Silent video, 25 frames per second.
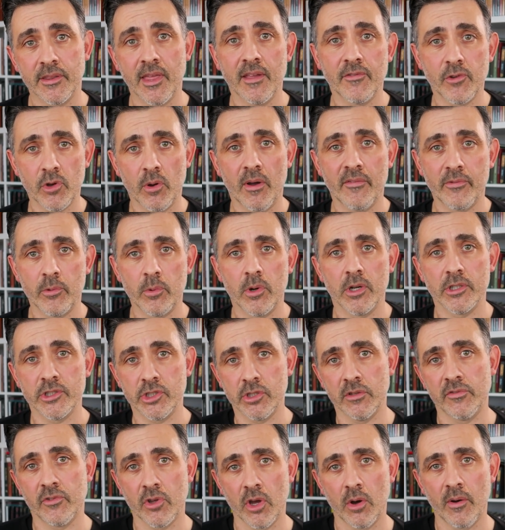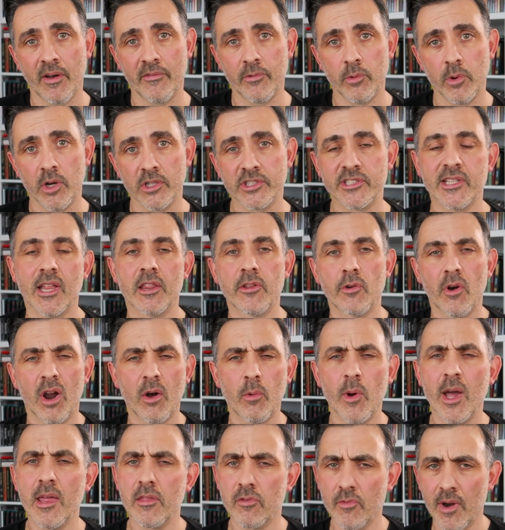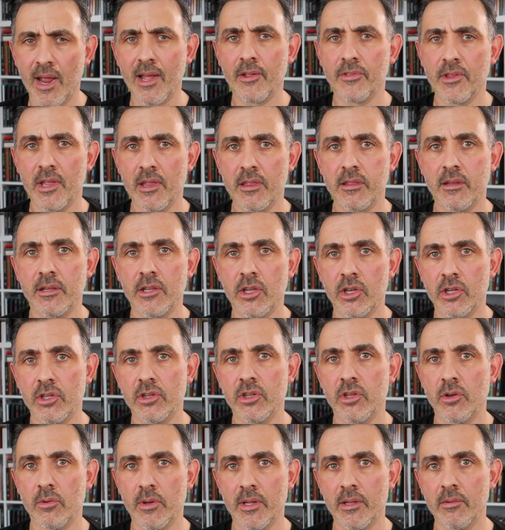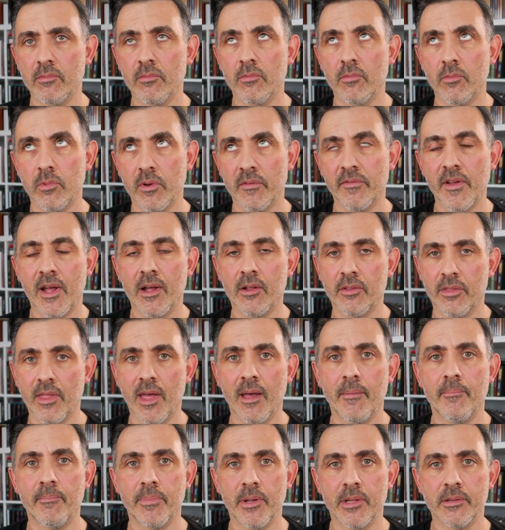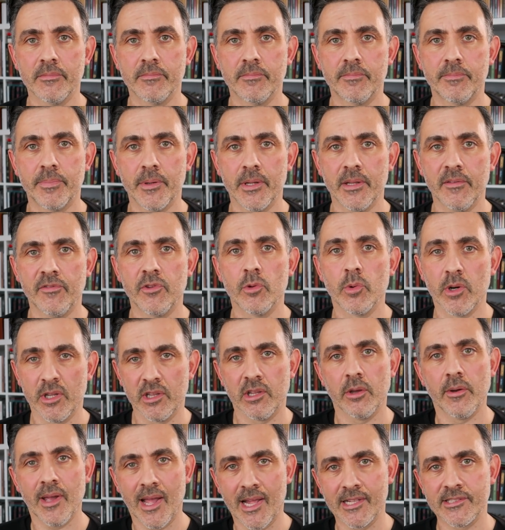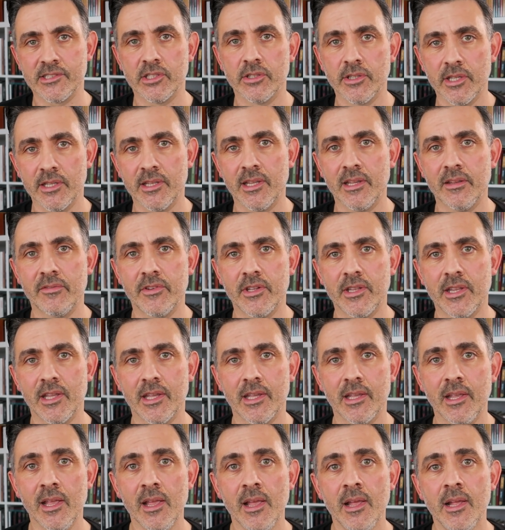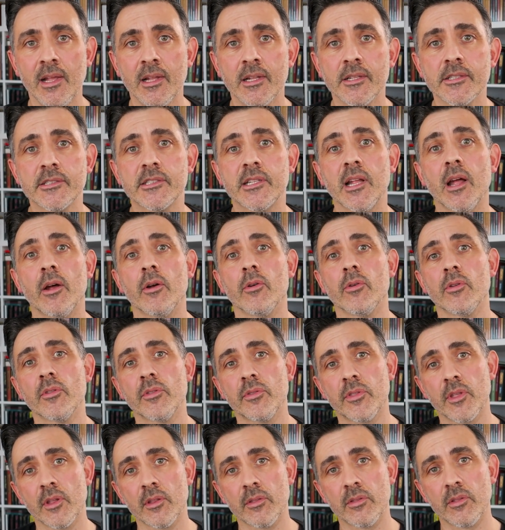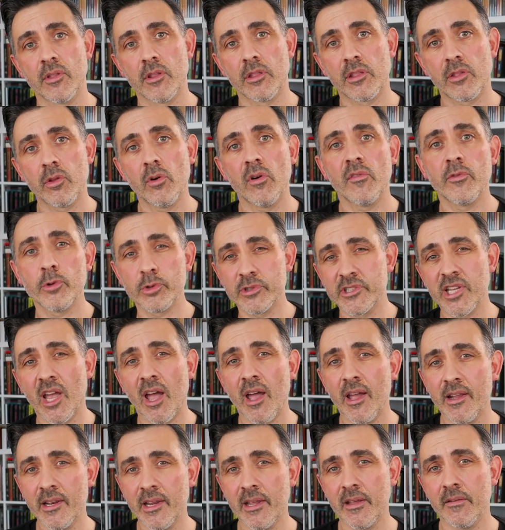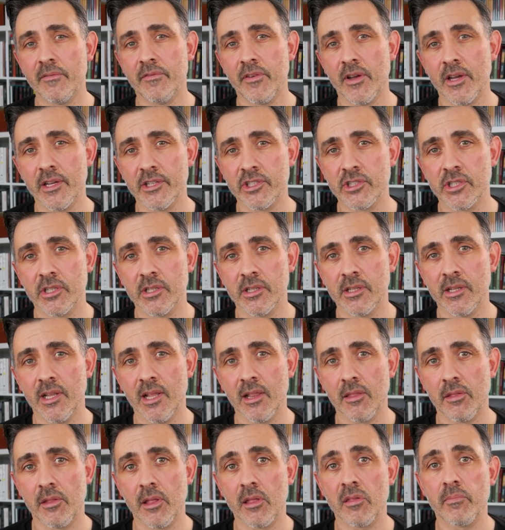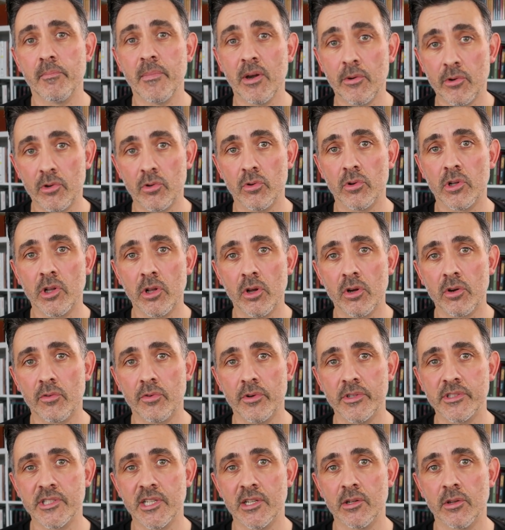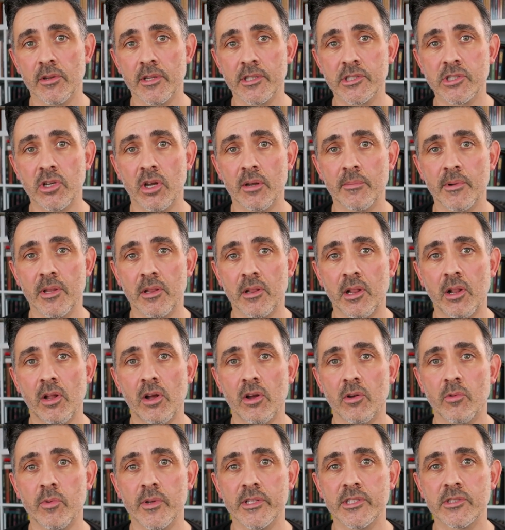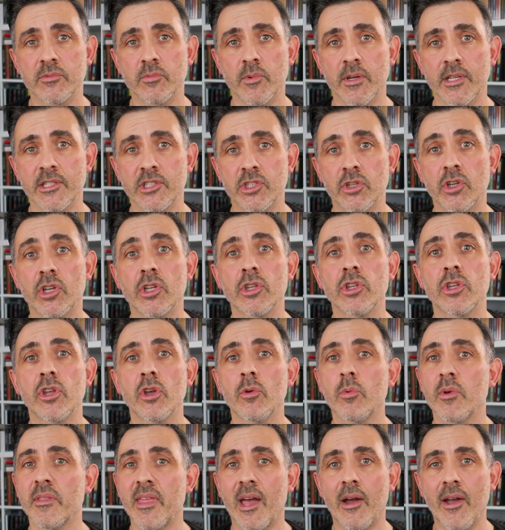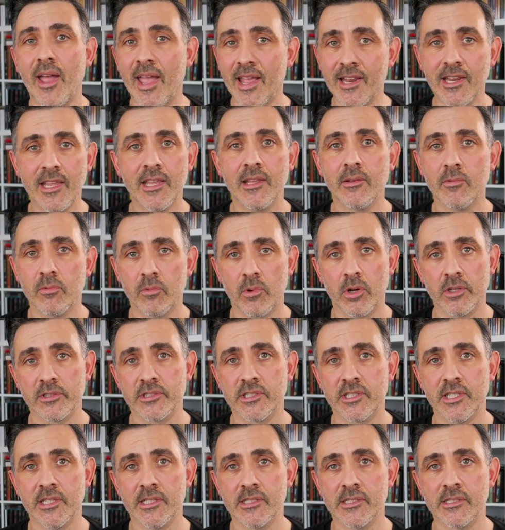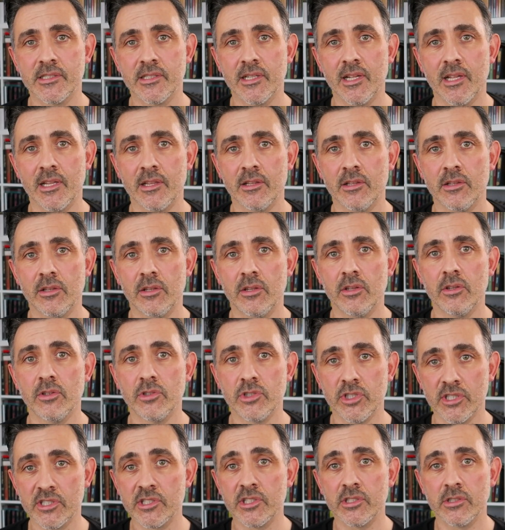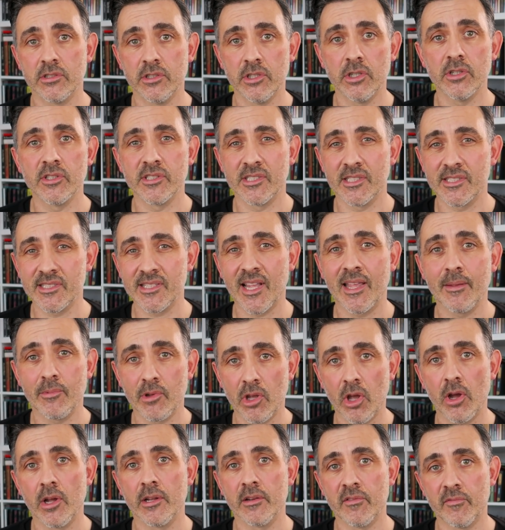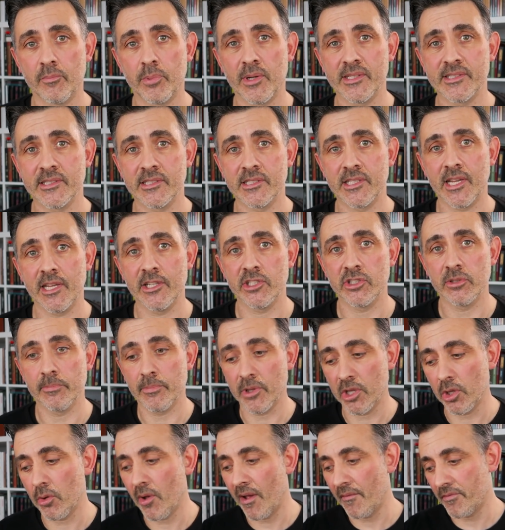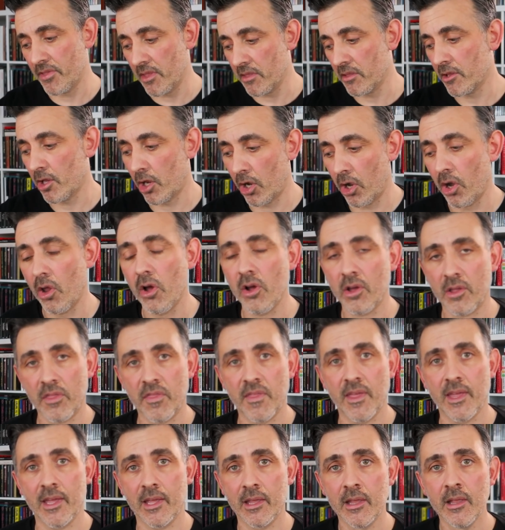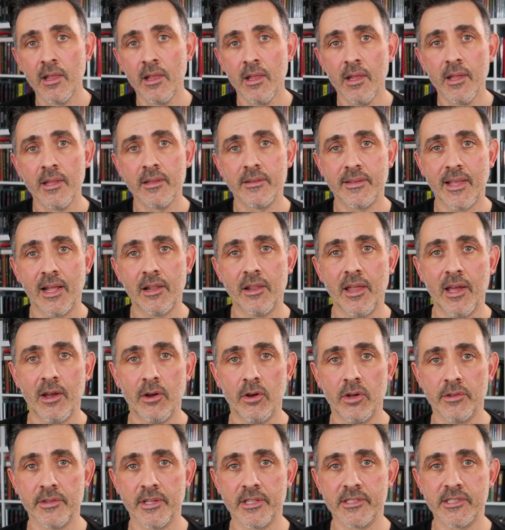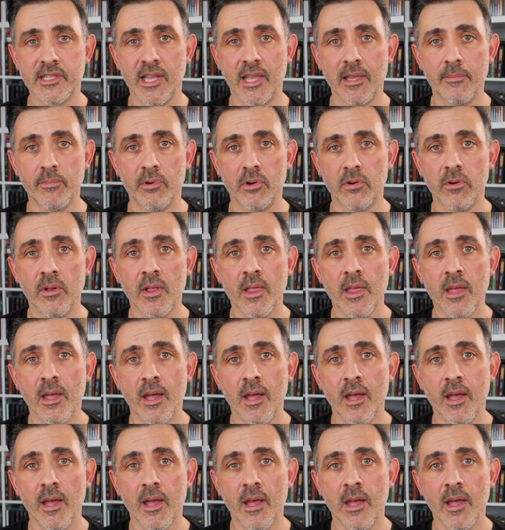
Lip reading: They've got to have a watch, you've got to have a watch. Now, there are ways around this and you can do it without that, but if you want to do it as on the DVD. So the sort of alternative version is this miracle clock routine or the timeless clock, which you can do without any watches and you just use the same kind of presentation, but you have this clock thing dealt out on the table.